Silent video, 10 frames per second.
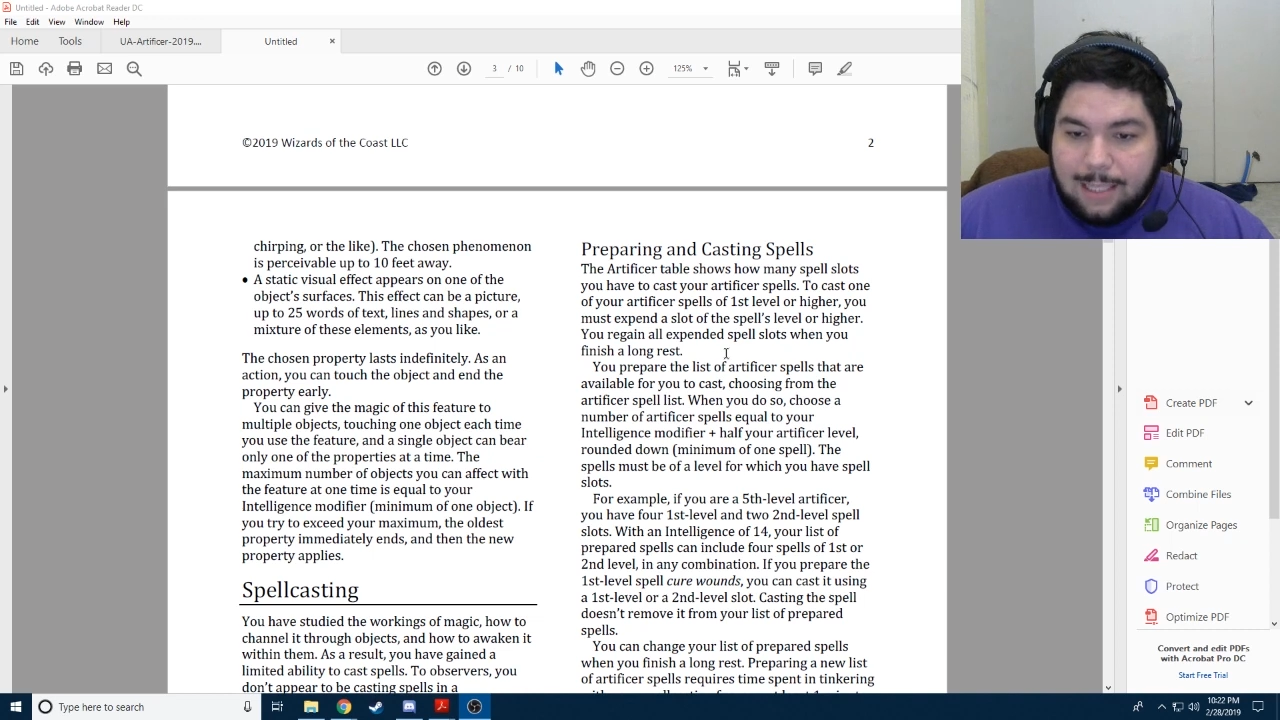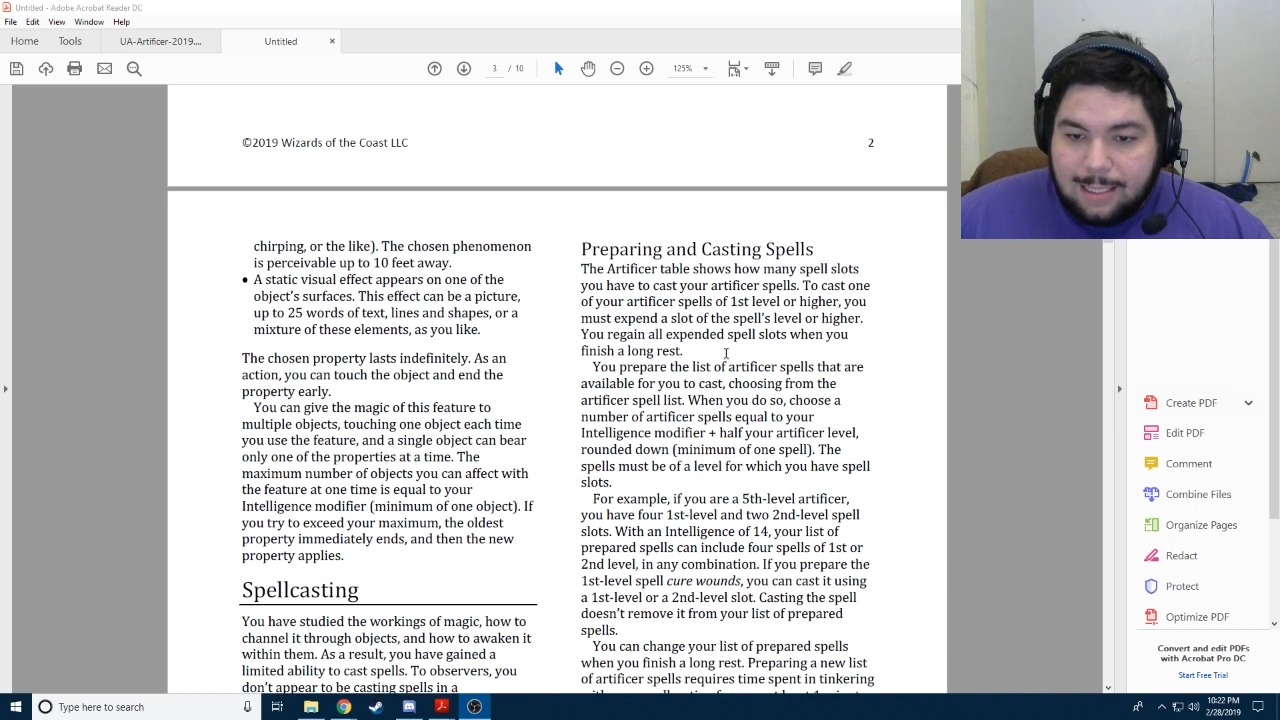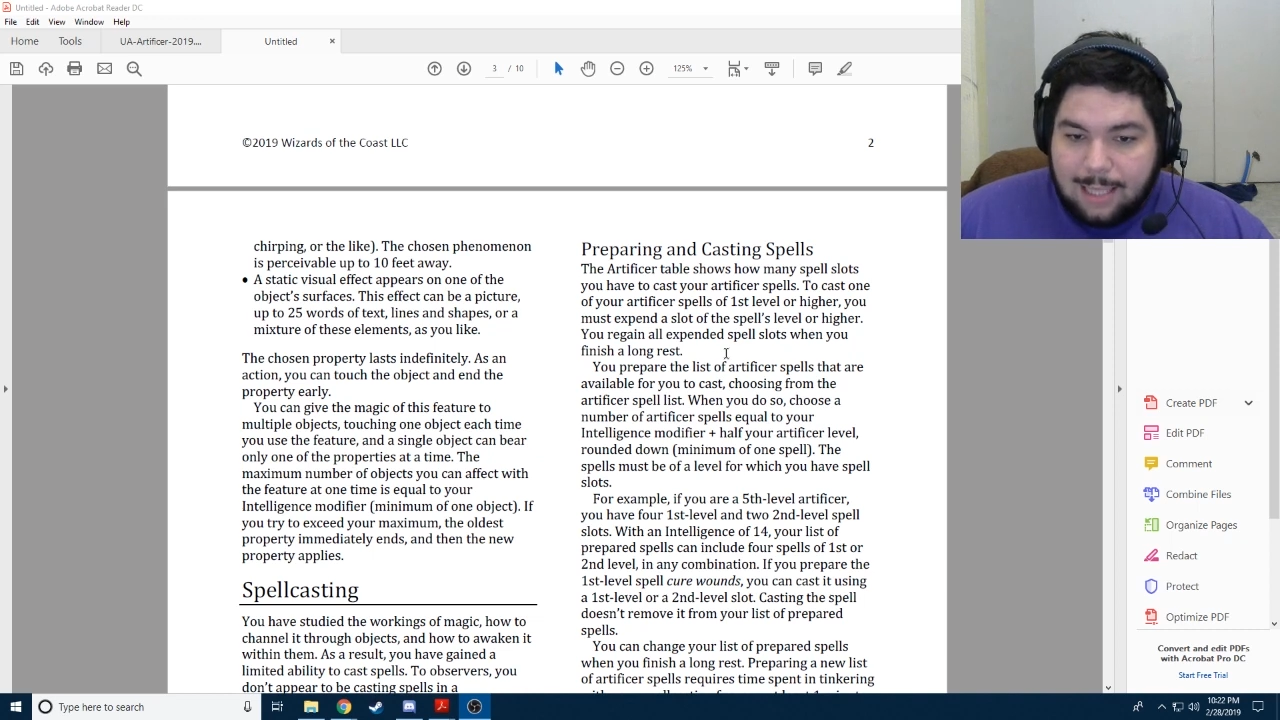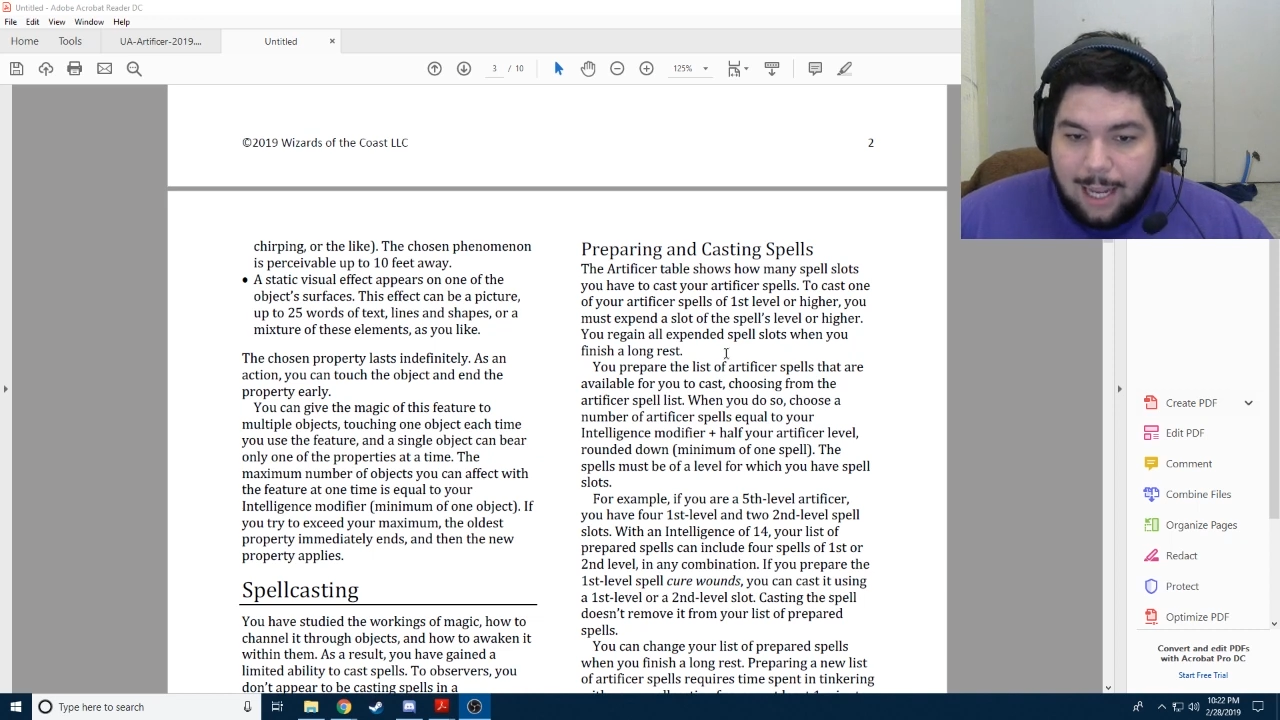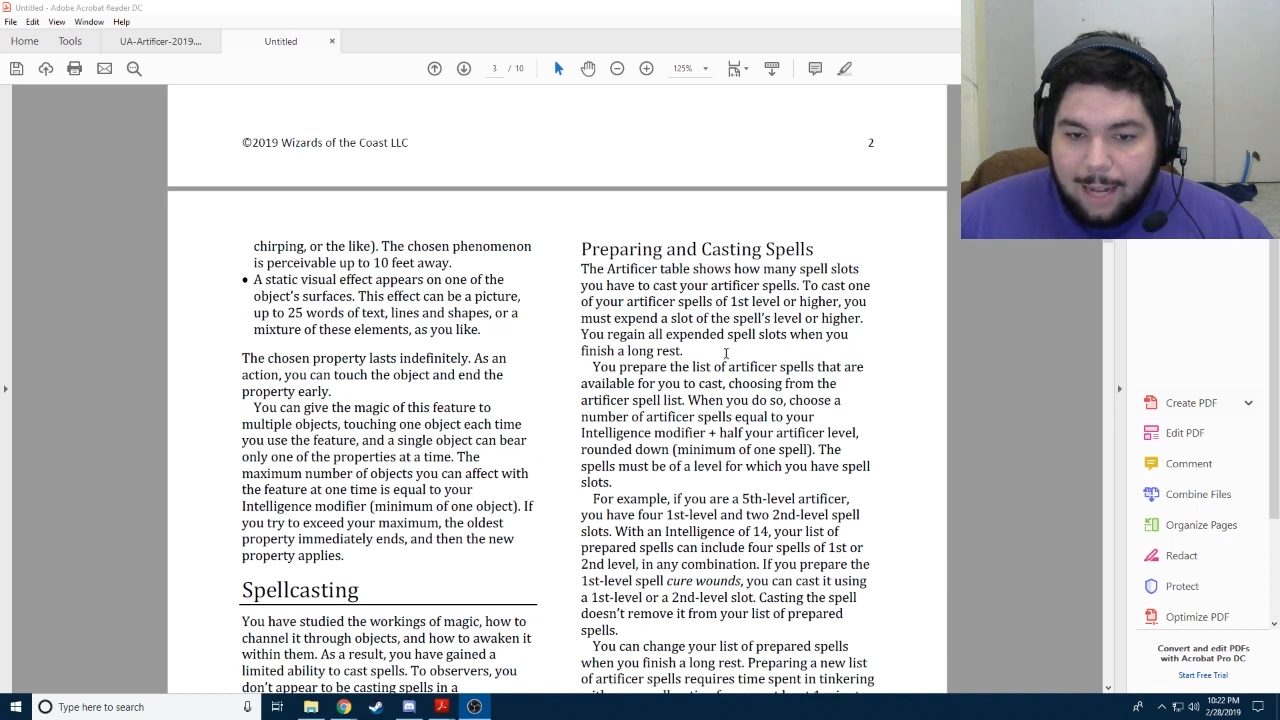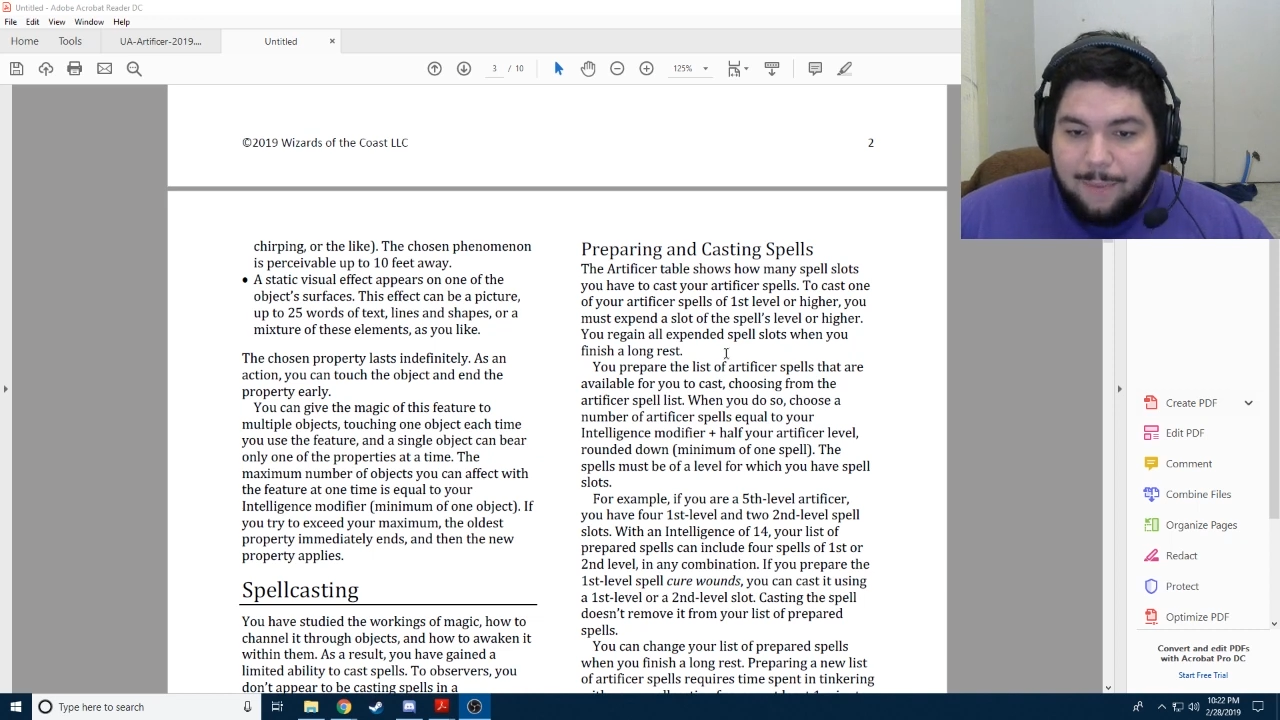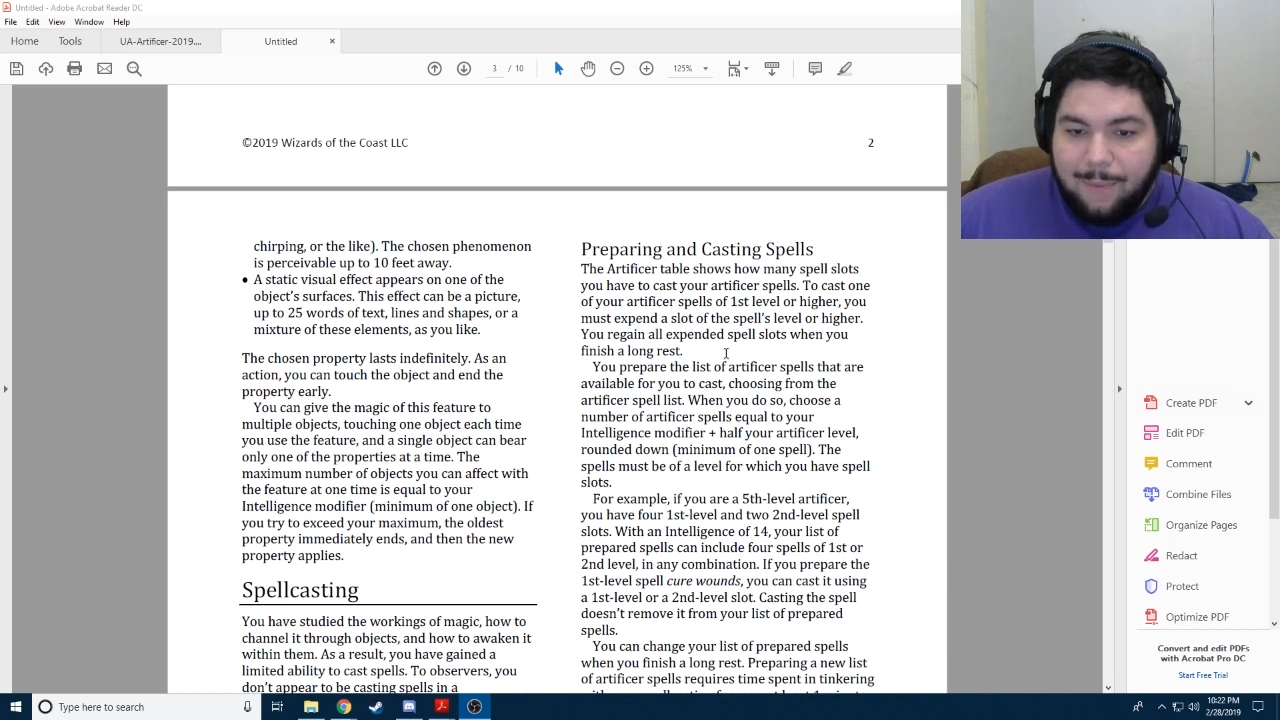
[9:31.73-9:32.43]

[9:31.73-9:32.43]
at a time.